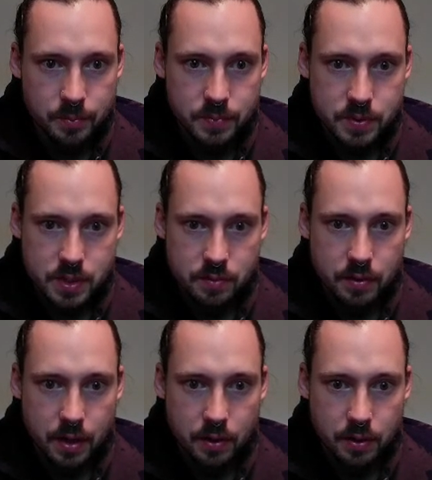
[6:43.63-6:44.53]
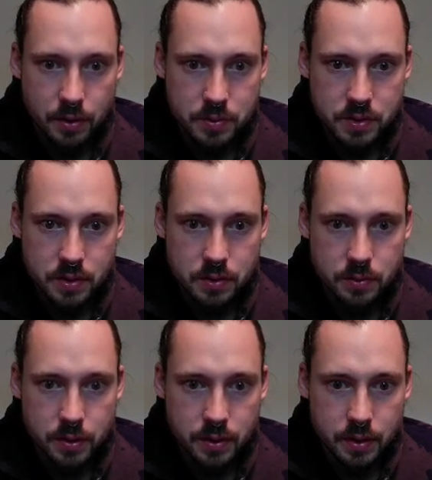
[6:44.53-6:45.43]
Let's see if Gyarados can
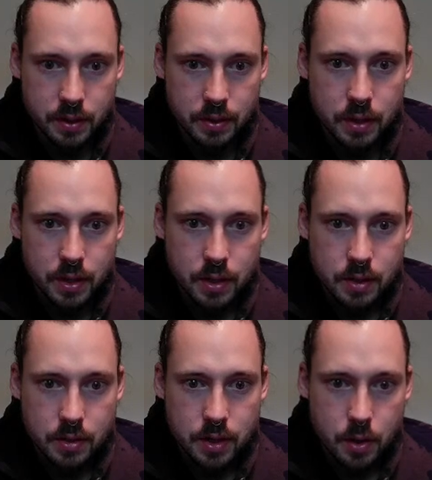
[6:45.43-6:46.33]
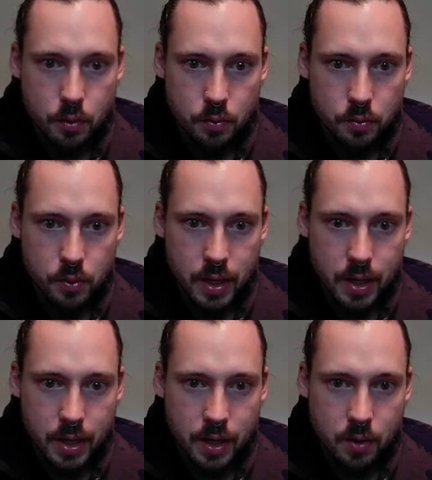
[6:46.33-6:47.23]
do anything.
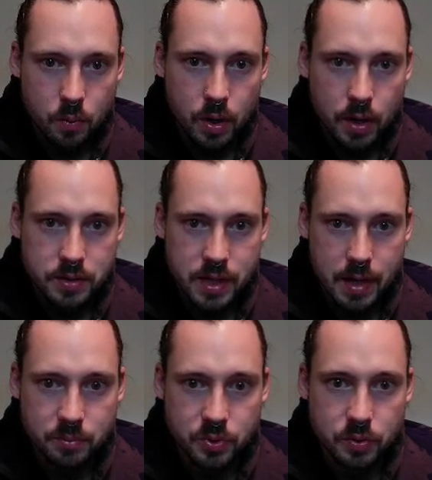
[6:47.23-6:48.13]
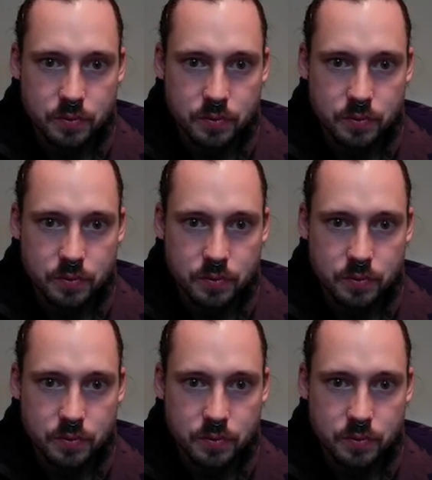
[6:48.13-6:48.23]
No water type moves,